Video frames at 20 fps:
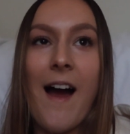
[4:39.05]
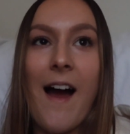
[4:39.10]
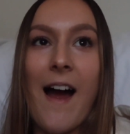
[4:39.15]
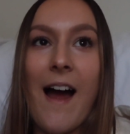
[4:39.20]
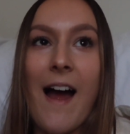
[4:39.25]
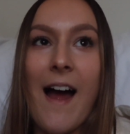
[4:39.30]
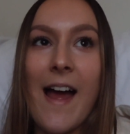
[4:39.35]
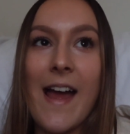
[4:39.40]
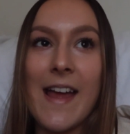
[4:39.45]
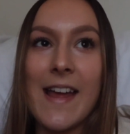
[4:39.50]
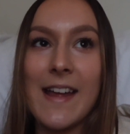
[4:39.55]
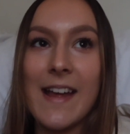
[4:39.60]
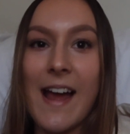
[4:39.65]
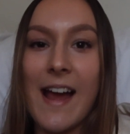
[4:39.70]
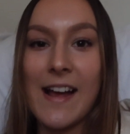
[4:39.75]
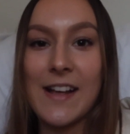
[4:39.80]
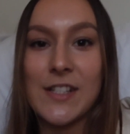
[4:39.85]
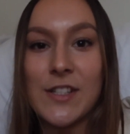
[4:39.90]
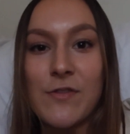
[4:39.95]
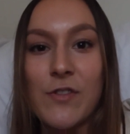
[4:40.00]
I
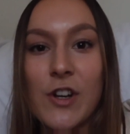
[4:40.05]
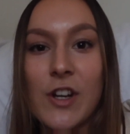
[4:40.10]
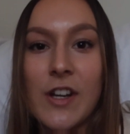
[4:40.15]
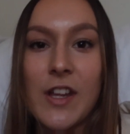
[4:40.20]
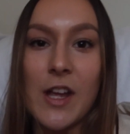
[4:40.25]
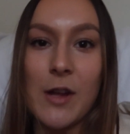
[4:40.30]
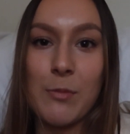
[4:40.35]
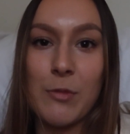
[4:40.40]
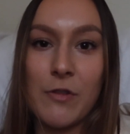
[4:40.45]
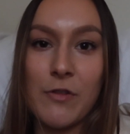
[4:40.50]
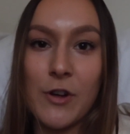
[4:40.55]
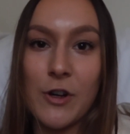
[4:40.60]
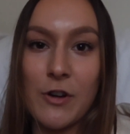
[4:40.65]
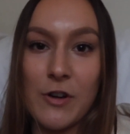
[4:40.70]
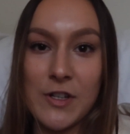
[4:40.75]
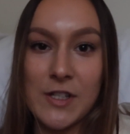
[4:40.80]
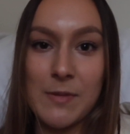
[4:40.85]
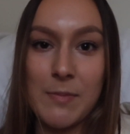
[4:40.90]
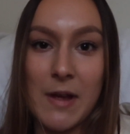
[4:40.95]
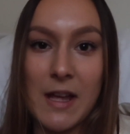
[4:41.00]
asked for a camera for
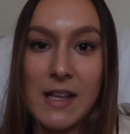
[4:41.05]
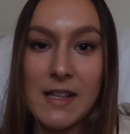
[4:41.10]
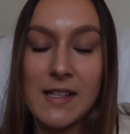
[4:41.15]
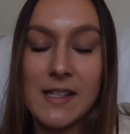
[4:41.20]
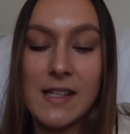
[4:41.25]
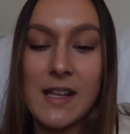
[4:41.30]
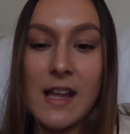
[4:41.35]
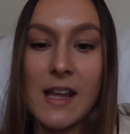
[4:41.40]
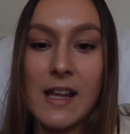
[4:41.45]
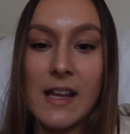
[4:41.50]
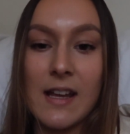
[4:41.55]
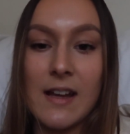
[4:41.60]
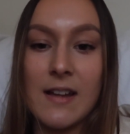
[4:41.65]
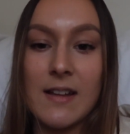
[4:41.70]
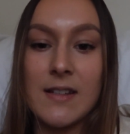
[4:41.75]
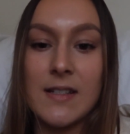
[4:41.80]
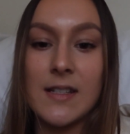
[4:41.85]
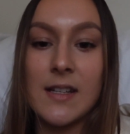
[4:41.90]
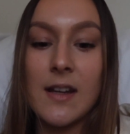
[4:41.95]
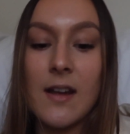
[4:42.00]
Christmas,
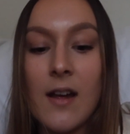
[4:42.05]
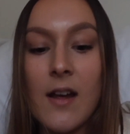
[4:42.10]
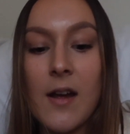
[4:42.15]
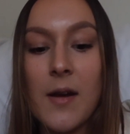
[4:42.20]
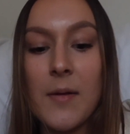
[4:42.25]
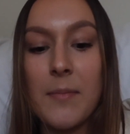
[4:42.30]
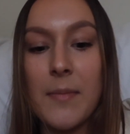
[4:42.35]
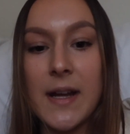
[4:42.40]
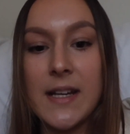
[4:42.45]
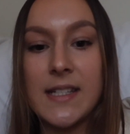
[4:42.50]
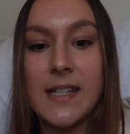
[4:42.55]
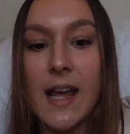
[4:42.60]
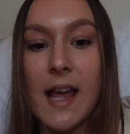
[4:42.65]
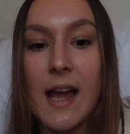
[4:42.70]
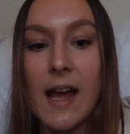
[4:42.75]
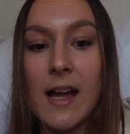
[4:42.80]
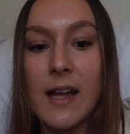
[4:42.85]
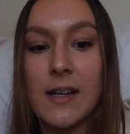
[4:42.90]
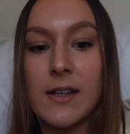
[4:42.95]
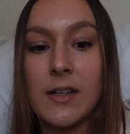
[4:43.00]
and my
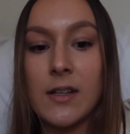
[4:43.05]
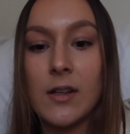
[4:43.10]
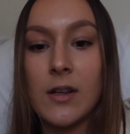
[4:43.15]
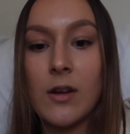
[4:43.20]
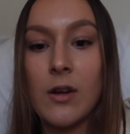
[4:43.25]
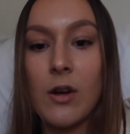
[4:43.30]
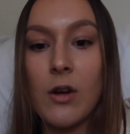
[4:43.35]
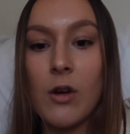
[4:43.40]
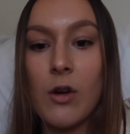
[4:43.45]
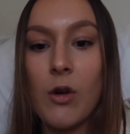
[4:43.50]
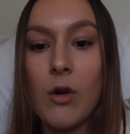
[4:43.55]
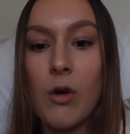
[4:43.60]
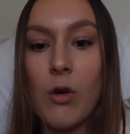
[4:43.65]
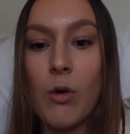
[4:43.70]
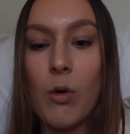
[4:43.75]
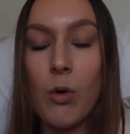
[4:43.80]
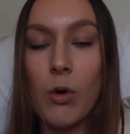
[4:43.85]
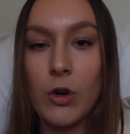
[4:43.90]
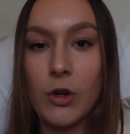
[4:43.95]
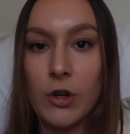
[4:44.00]
dad
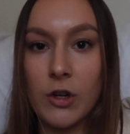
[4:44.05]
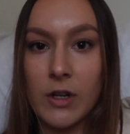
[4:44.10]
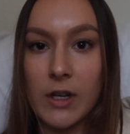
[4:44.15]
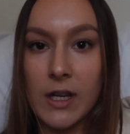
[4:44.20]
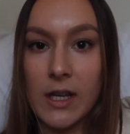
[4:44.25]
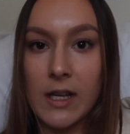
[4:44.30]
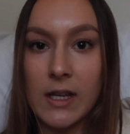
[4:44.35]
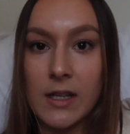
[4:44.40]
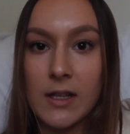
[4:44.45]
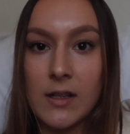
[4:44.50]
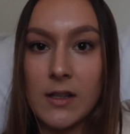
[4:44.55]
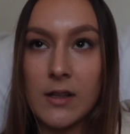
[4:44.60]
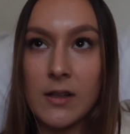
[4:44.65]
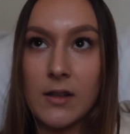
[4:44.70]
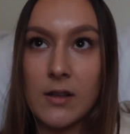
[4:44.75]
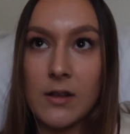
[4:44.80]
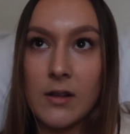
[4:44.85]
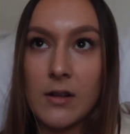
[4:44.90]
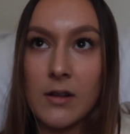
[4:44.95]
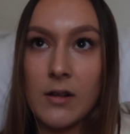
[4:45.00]
ordered it
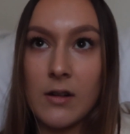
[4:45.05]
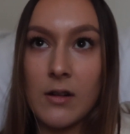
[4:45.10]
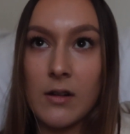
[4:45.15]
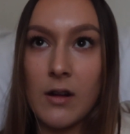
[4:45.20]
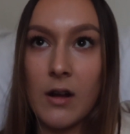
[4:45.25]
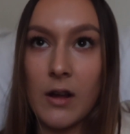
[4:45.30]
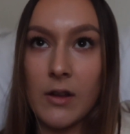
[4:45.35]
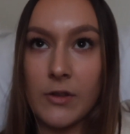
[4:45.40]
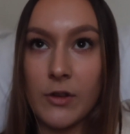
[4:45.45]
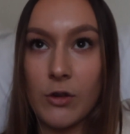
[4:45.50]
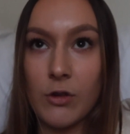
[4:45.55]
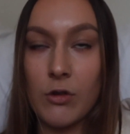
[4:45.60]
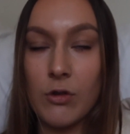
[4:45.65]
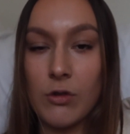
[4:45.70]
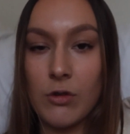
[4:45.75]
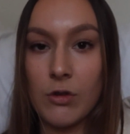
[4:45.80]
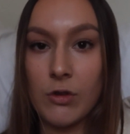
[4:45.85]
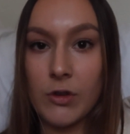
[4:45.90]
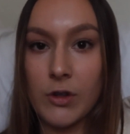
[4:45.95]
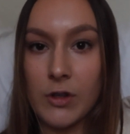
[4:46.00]
on the
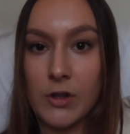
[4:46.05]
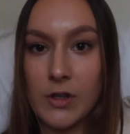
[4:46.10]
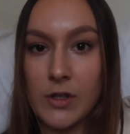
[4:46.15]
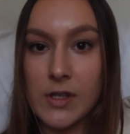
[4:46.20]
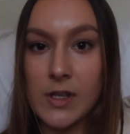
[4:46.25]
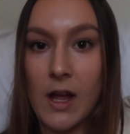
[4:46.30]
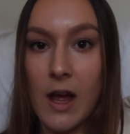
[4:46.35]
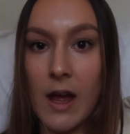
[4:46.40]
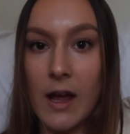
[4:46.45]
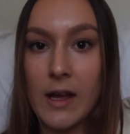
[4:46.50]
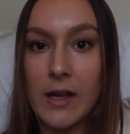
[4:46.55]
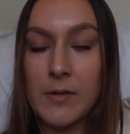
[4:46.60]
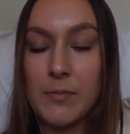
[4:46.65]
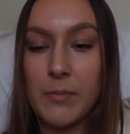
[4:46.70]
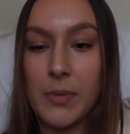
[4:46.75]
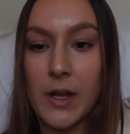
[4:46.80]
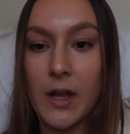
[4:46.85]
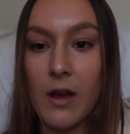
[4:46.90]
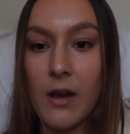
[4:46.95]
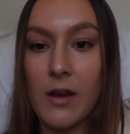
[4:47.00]
earlier side
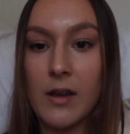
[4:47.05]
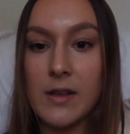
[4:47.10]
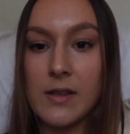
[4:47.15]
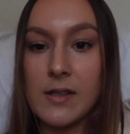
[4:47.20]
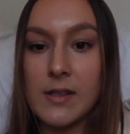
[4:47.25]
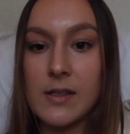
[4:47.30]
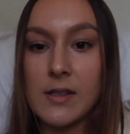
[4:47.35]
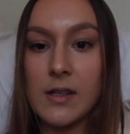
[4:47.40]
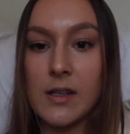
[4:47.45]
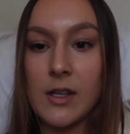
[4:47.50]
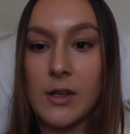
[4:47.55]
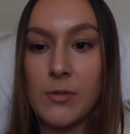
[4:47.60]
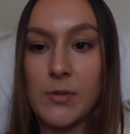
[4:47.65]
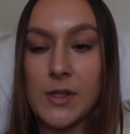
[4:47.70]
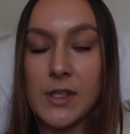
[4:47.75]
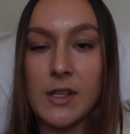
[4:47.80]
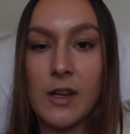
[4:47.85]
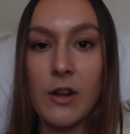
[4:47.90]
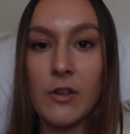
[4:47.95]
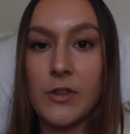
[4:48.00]
because he
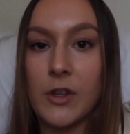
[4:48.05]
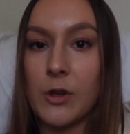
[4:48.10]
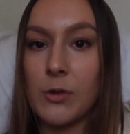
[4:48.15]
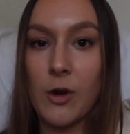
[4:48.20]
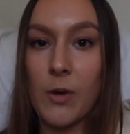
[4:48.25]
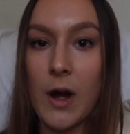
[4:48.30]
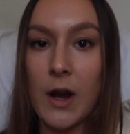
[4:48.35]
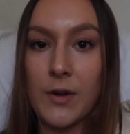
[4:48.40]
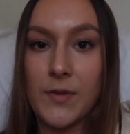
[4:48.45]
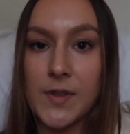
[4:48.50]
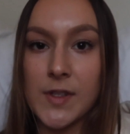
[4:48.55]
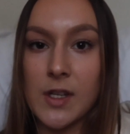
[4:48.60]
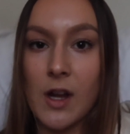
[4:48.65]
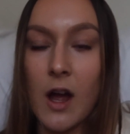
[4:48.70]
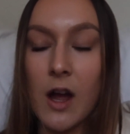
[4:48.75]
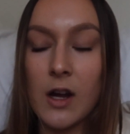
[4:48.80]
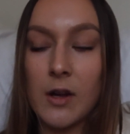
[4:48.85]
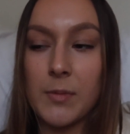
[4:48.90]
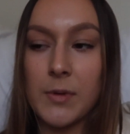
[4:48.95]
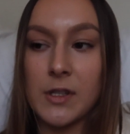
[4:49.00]
was scared that it would go out of
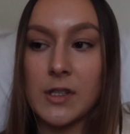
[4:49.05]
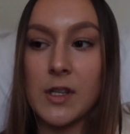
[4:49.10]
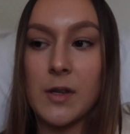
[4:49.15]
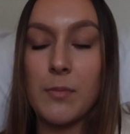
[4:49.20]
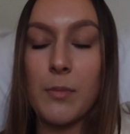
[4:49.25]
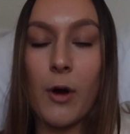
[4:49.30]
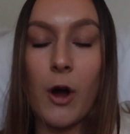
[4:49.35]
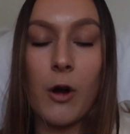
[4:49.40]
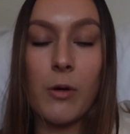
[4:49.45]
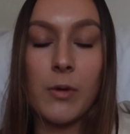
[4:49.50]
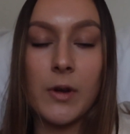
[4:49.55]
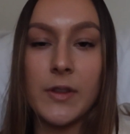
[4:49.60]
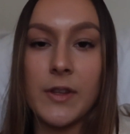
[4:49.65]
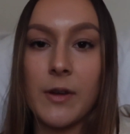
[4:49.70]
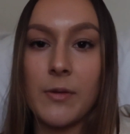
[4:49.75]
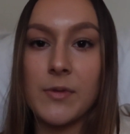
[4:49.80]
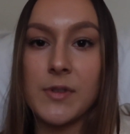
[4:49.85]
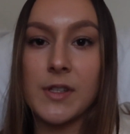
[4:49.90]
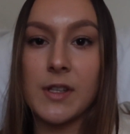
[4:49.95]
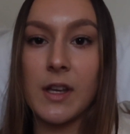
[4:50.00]
stock, because he bought one
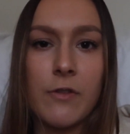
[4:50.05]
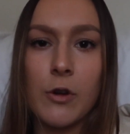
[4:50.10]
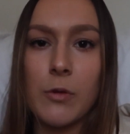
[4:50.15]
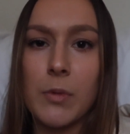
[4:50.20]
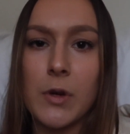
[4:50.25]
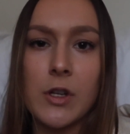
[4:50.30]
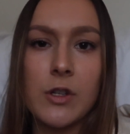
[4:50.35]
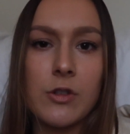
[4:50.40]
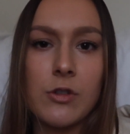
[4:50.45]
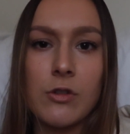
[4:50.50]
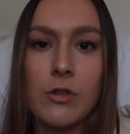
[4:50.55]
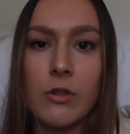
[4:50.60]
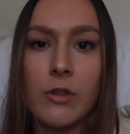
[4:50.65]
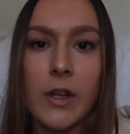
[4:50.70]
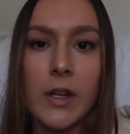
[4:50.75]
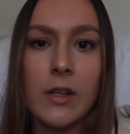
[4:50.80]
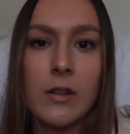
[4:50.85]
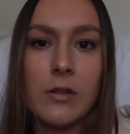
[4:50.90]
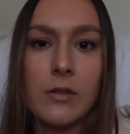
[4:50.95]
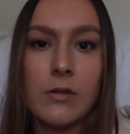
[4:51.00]
that was like refurbished or
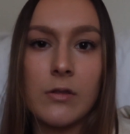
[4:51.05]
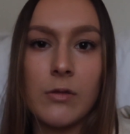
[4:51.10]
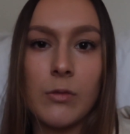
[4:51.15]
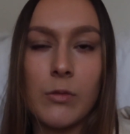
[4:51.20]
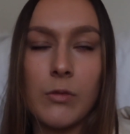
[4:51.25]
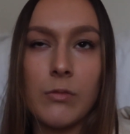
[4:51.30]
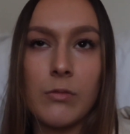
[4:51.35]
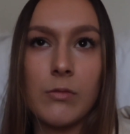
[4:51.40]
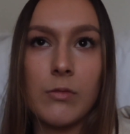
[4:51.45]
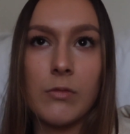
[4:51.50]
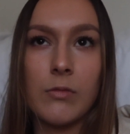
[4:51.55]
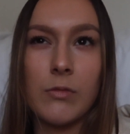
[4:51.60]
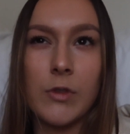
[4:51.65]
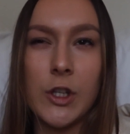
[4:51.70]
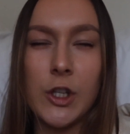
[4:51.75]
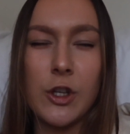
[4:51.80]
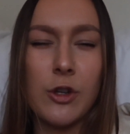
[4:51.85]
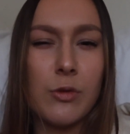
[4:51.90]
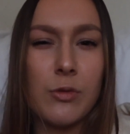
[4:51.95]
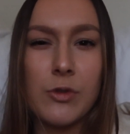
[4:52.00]
like
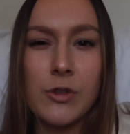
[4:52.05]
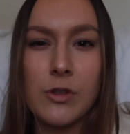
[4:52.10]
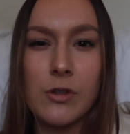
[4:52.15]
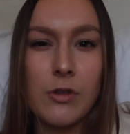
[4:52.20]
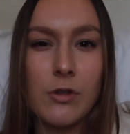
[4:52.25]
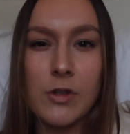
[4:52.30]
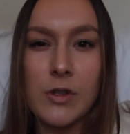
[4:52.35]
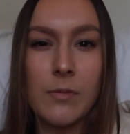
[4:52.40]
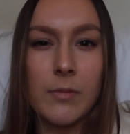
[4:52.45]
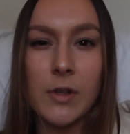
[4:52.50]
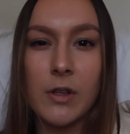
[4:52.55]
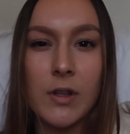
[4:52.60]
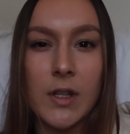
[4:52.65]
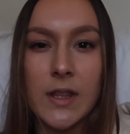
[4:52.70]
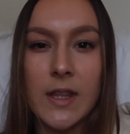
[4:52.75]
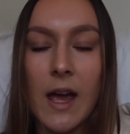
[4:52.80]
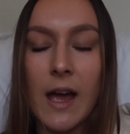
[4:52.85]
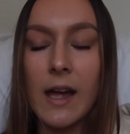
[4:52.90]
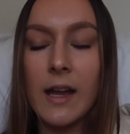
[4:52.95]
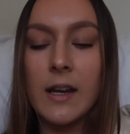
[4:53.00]
used or something
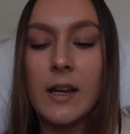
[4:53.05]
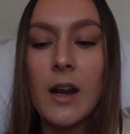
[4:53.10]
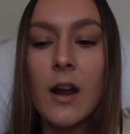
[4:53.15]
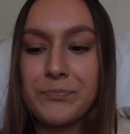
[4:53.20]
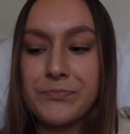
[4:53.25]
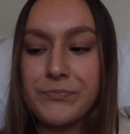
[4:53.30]
like that.